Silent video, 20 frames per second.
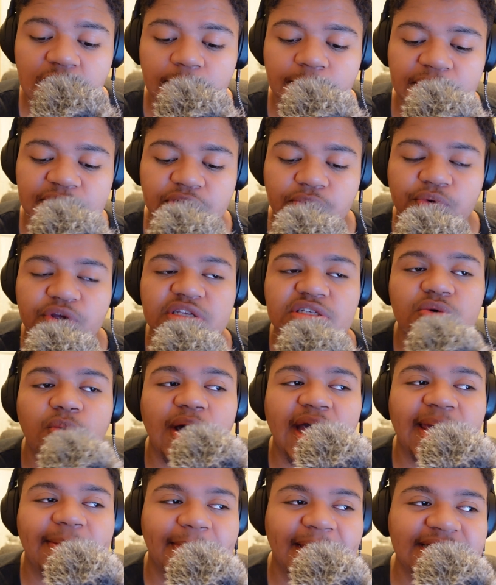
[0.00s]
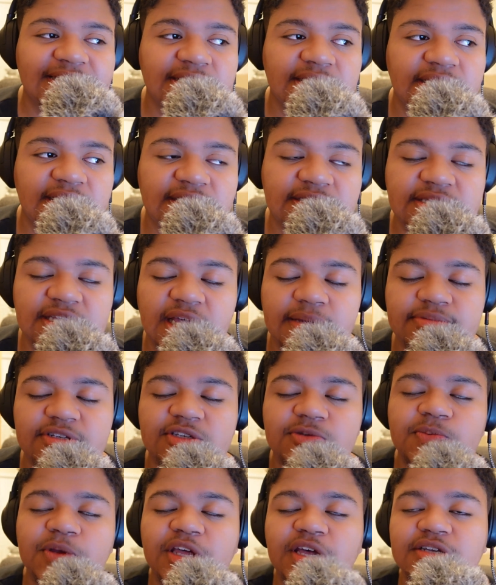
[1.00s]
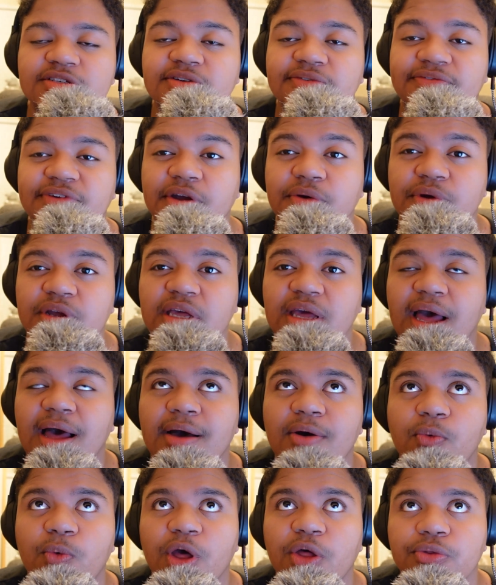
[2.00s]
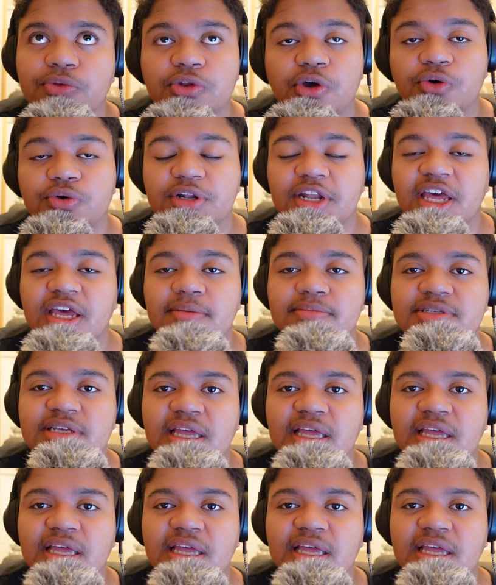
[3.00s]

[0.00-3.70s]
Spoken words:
But the reason why I mentioned these names is because they're very well-known names.